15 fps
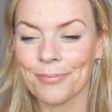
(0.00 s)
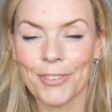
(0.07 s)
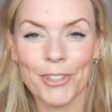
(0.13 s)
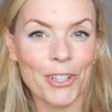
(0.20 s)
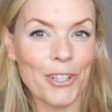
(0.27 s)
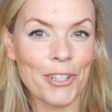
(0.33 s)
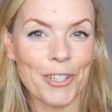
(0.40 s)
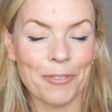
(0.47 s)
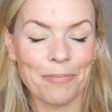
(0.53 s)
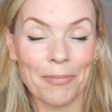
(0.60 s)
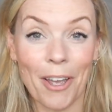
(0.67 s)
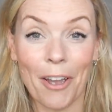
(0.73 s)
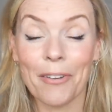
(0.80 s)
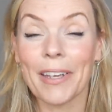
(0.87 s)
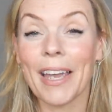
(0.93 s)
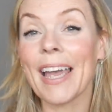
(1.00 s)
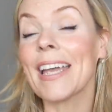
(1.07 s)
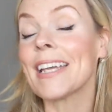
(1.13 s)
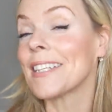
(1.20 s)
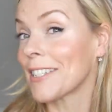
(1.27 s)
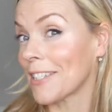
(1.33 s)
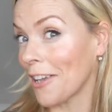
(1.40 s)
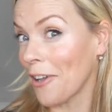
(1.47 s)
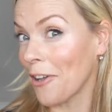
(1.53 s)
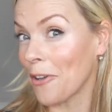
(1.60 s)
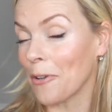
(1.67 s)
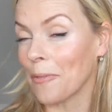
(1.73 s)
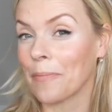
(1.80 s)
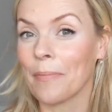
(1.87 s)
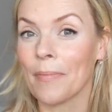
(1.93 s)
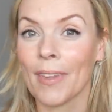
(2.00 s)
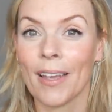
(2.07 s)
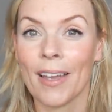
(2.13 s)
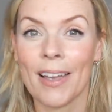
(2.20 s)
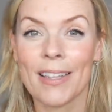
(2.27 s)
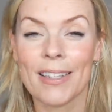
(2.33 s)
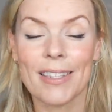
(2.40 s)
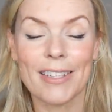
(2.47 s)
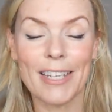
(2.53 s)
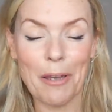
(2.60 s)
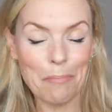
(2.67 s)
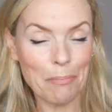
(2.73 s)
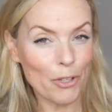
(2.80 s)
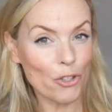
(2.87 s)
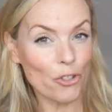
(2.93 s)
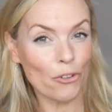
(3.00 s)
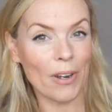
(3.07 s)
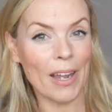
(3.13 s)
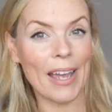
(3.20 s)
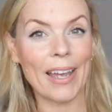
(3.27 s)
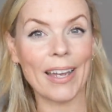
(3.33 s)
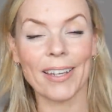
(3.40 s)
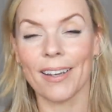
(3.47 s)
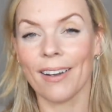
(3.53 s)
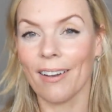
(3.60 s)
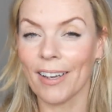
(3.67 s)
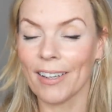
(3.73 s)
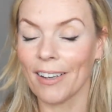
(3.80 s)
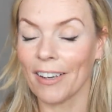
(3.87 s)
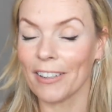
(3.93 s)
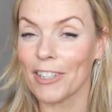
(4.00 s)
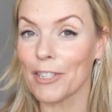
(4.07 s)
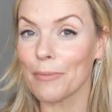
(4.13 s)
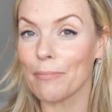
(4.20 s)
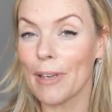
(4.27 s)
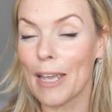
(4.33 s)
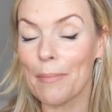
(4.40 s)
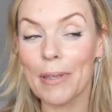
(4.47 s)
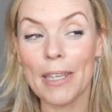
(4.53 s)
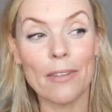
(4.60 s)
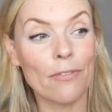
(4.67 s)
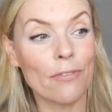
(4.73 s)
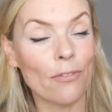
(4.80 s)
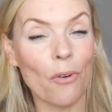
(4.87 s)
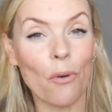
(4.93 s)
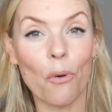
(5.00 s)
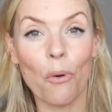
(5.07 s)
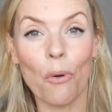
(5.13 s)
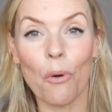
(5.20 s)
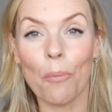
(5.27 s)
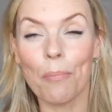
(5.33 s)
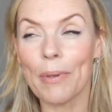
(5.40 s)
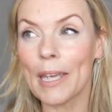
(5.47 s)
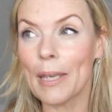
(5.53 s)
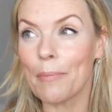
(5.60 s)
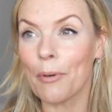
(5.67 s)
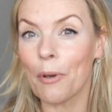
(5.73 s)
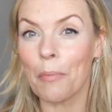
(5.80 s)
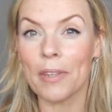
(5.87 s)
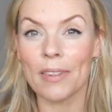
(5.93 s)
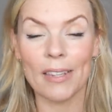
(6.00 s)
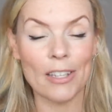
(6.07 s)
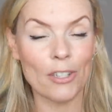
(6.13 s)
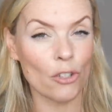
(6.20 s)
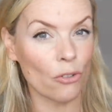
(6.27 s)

Good. Okay, so stamp and drag eyeliners, maybe for people with less